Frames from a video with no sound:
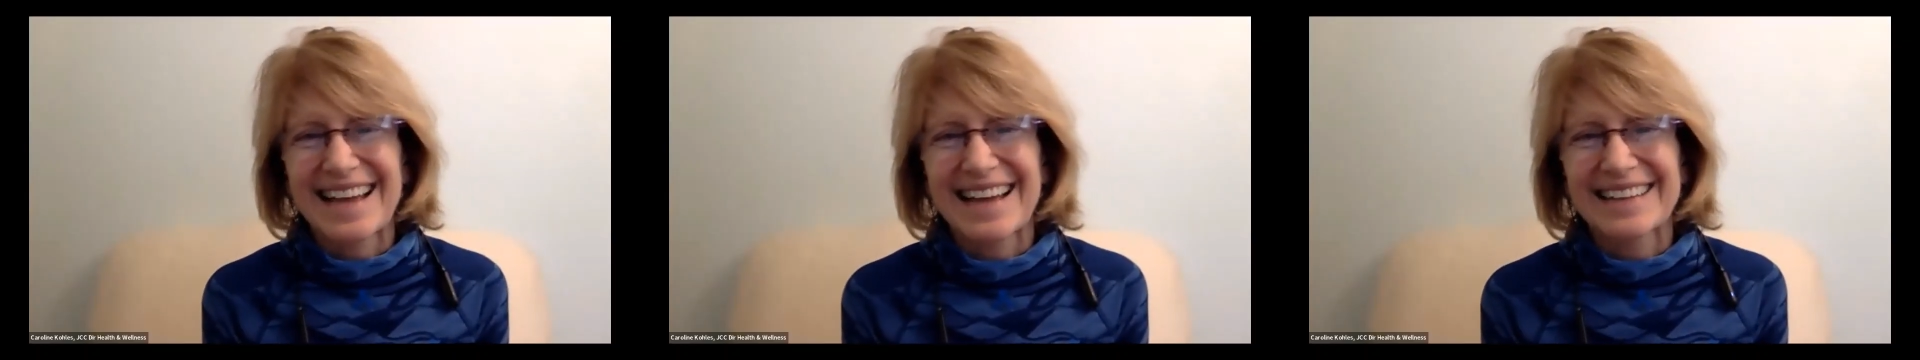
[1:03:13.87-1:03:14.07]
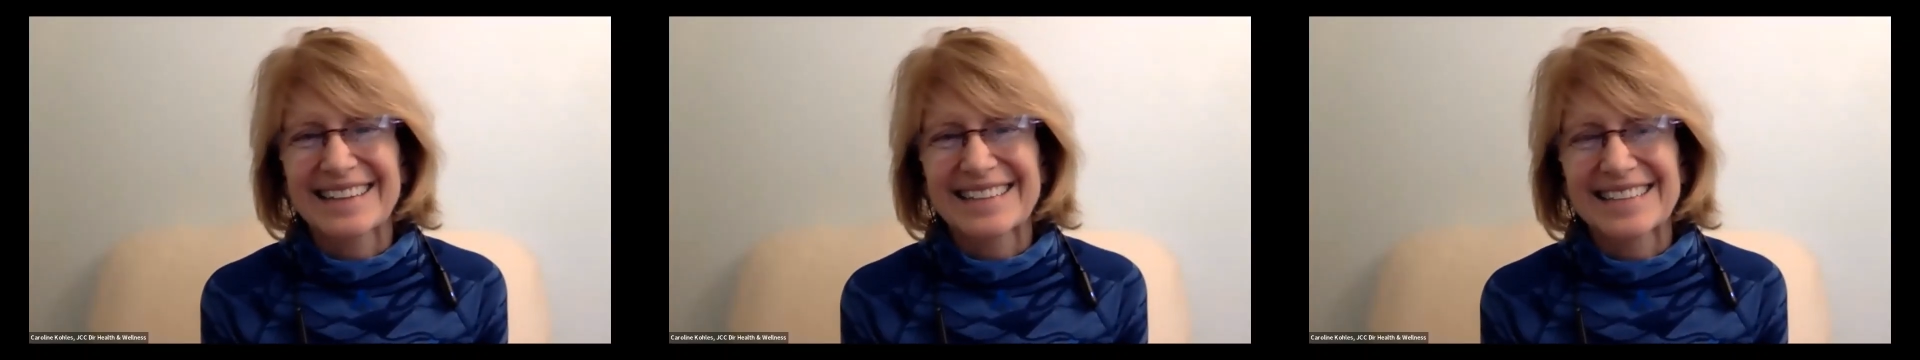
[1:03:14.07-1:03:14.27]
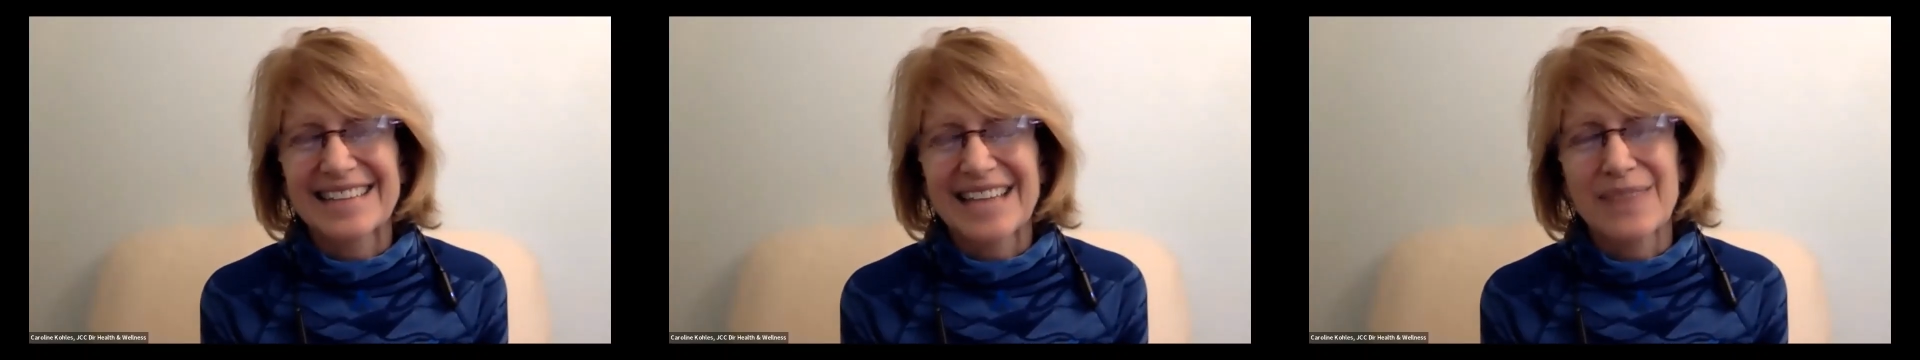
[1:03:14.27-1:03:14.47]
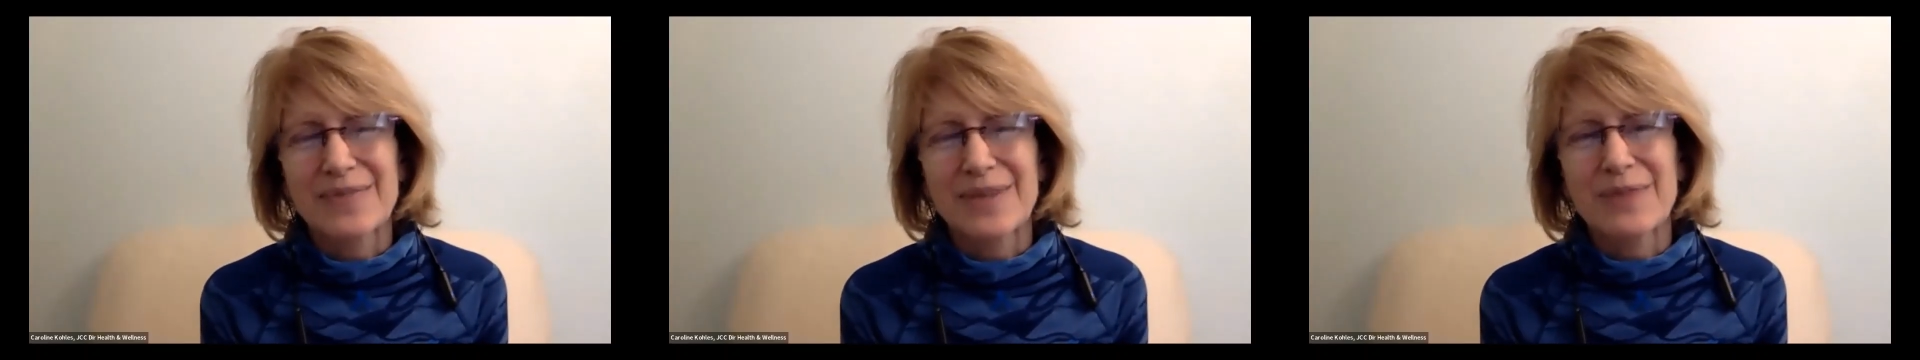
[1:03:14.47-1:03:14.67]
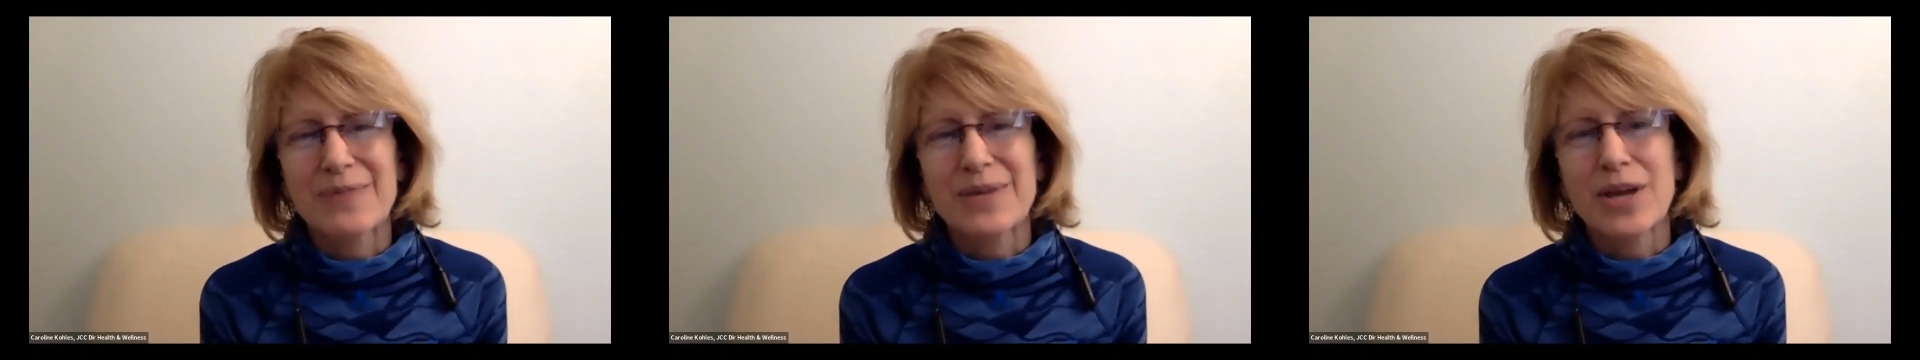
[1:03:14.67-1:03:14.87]
Yes.
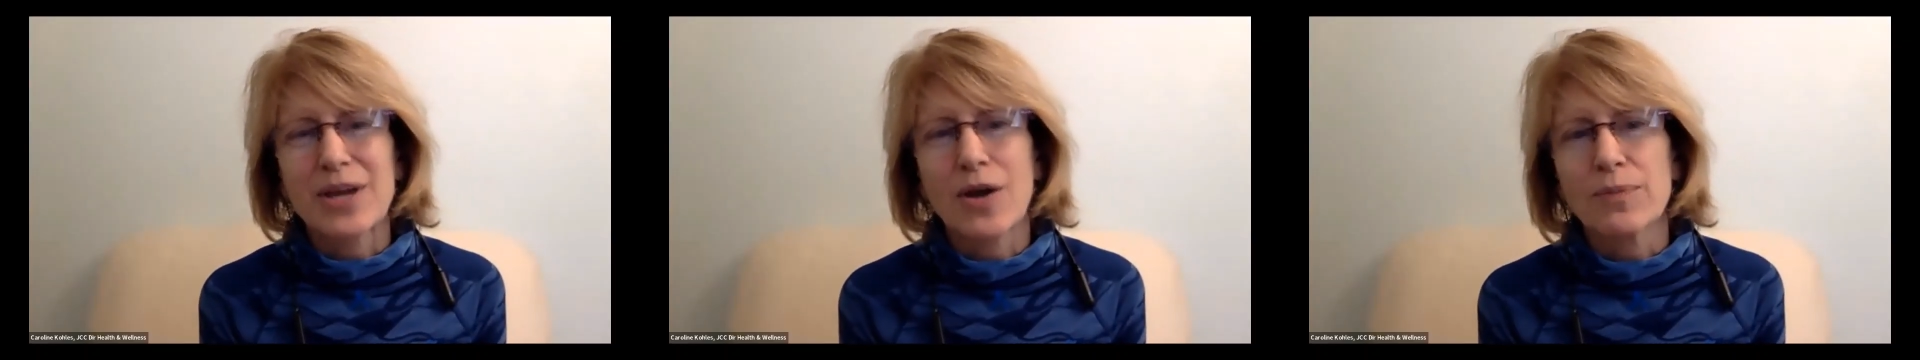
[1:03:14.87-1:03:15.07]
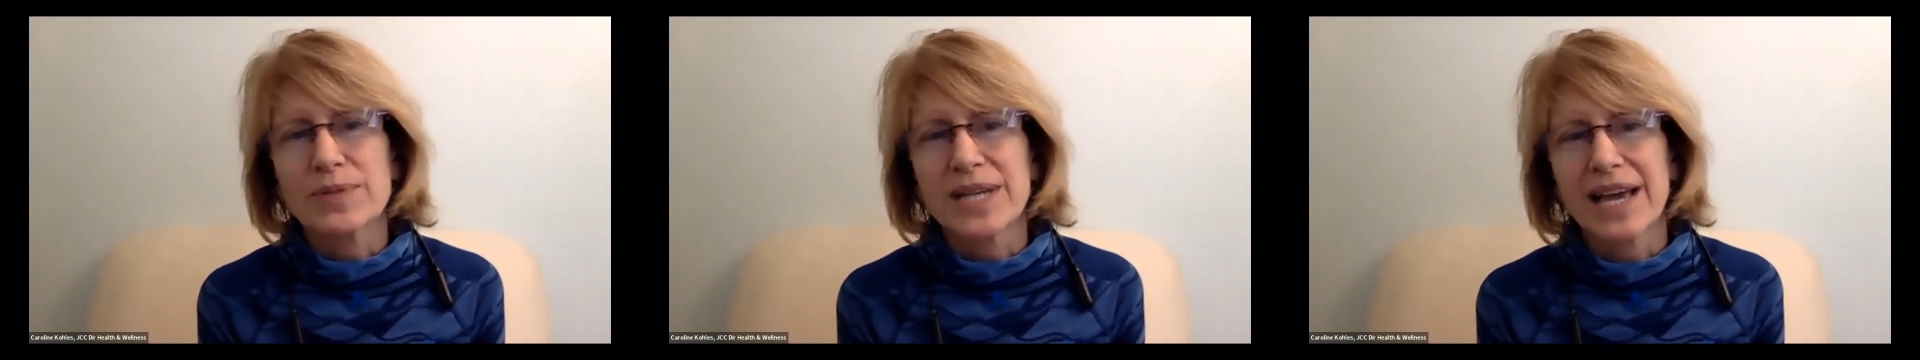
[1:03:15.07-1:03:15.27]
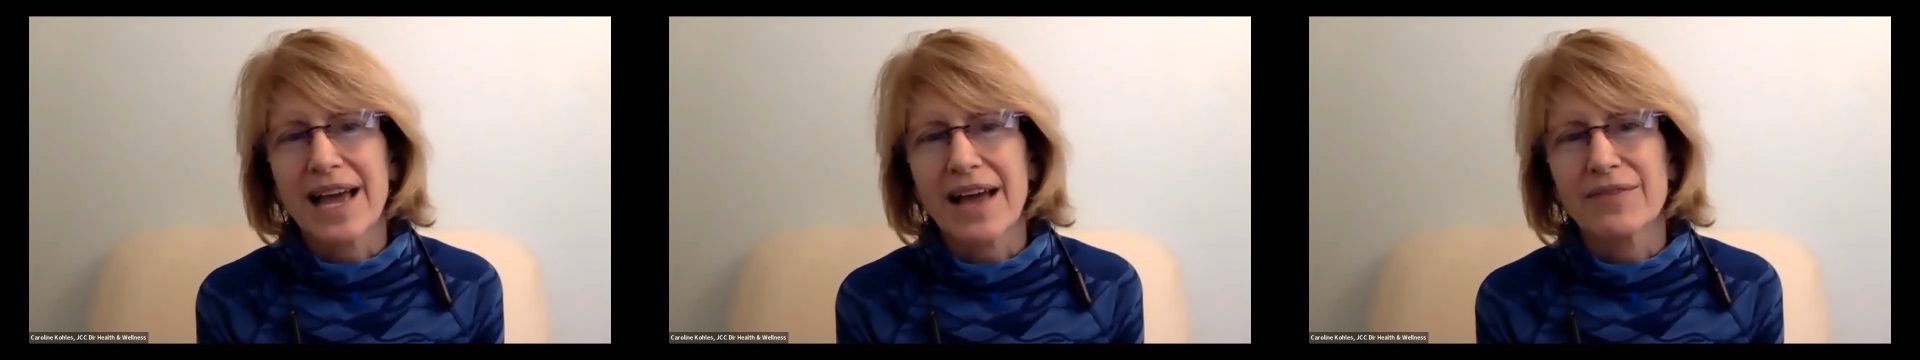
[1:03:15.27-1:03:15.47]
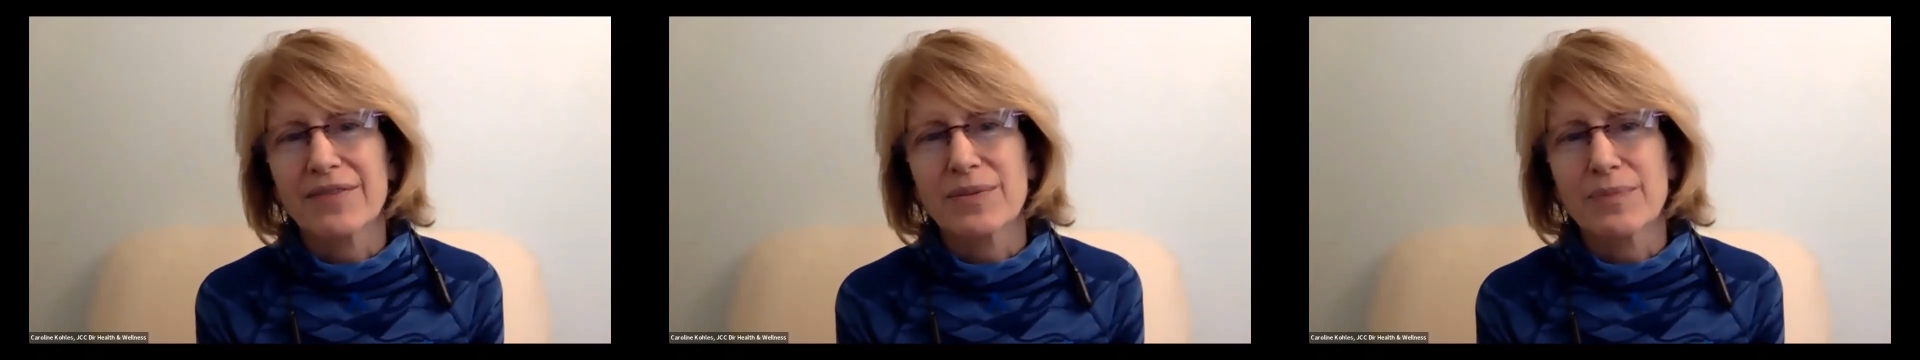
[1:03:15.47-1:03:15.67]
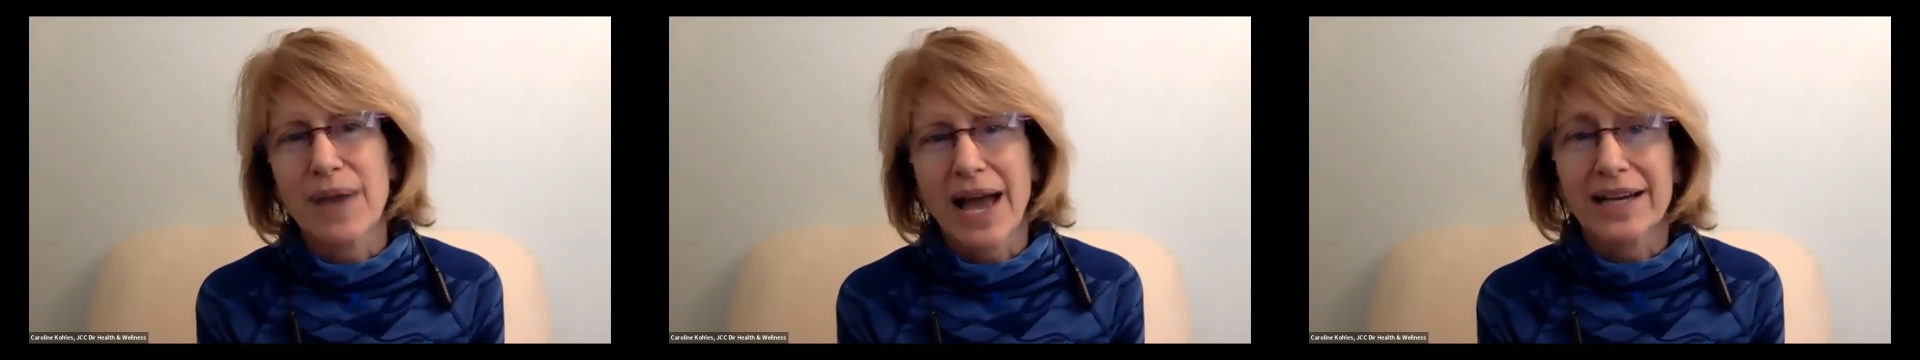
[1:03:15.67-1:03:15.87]
And we hope to have
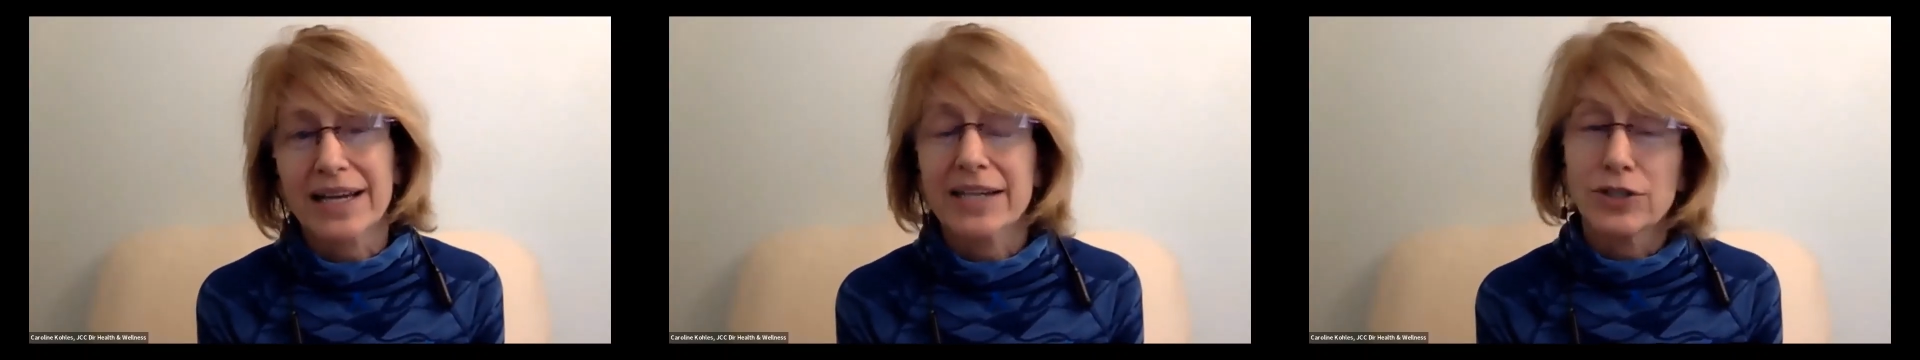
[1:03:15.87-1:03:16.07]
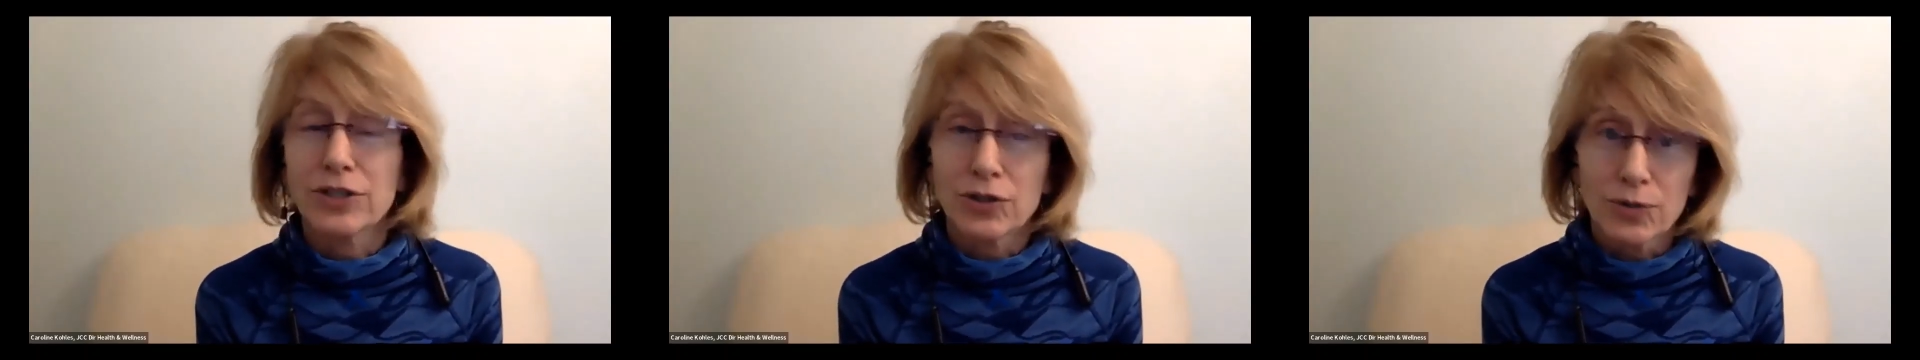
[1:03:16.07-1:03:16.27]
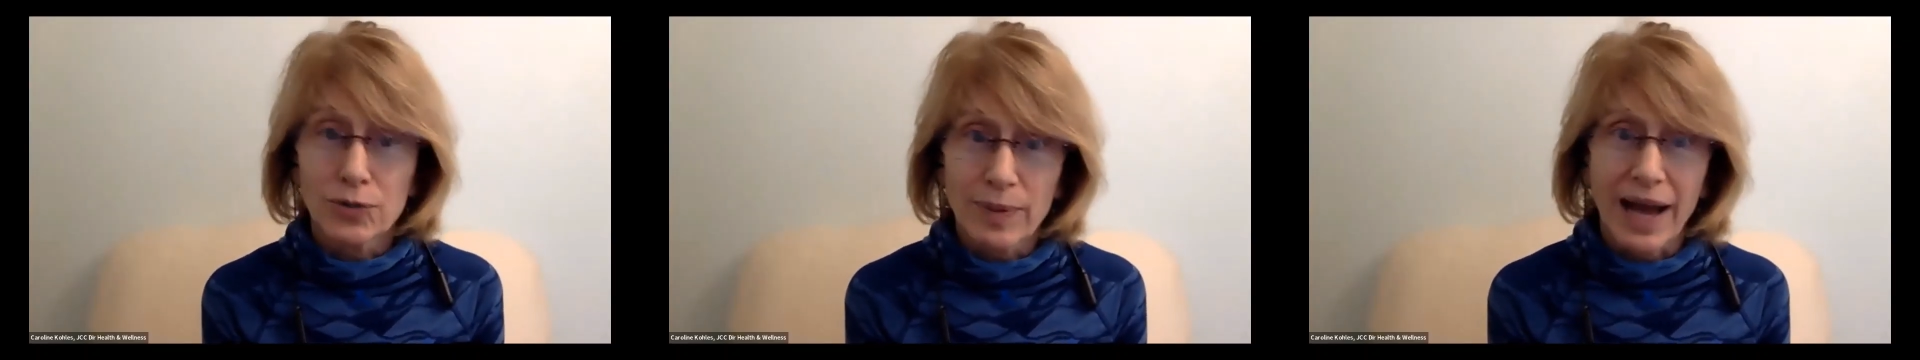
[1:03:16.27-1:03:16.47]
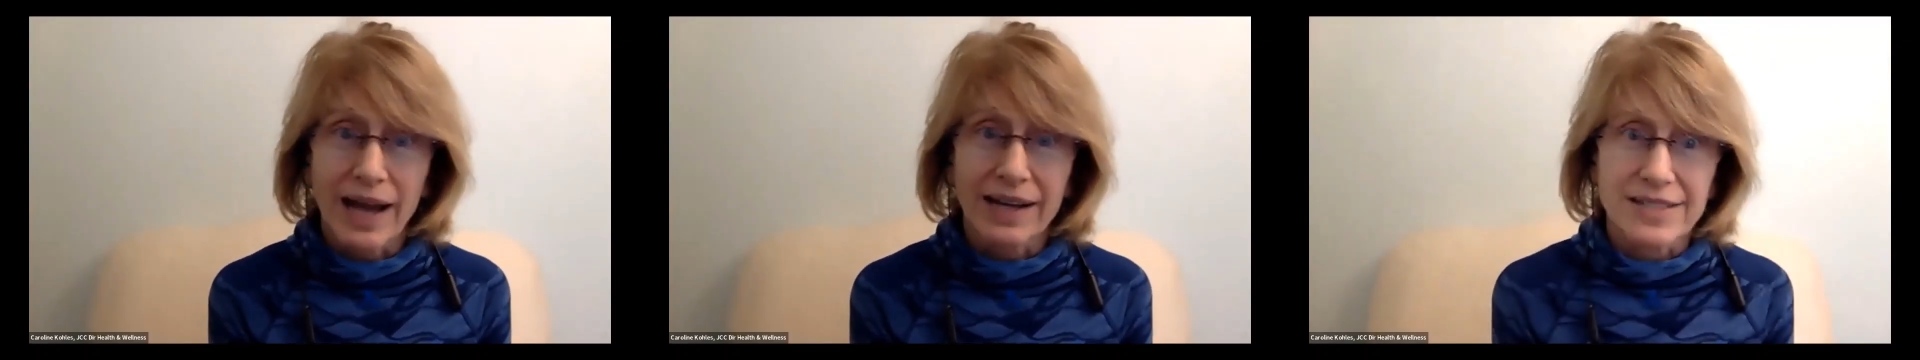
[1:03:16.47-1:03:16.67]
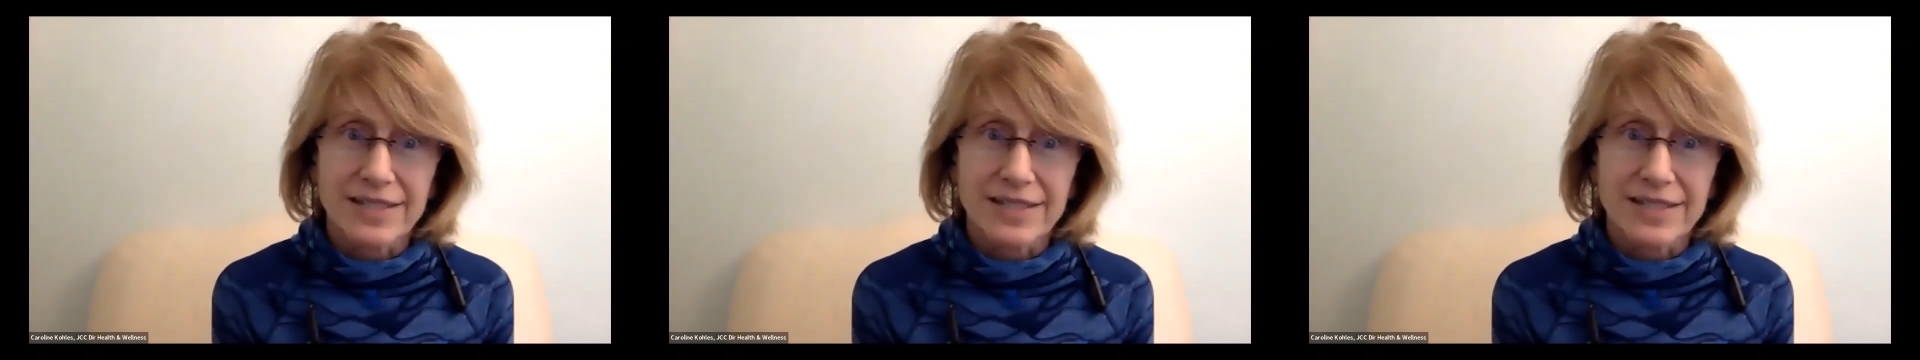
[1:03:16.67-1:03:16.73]
him back and you back